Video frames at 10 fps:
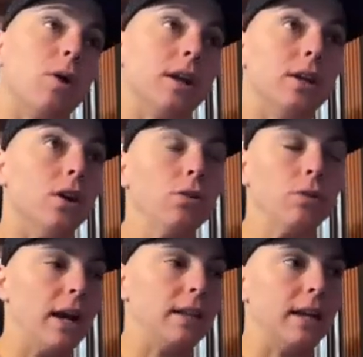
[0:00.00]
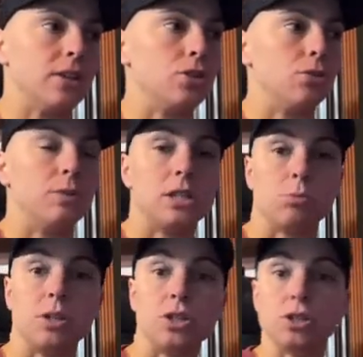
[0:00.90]
they want to know, right? Like, should we
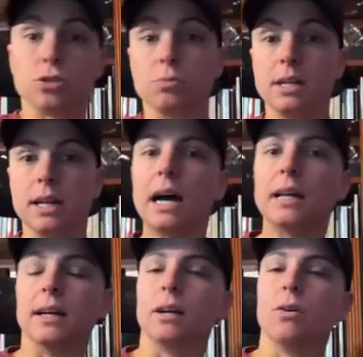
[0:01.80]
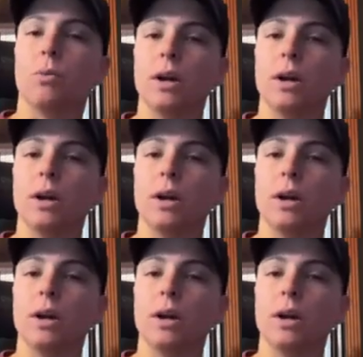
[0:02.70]
switch it? Should we not? Like,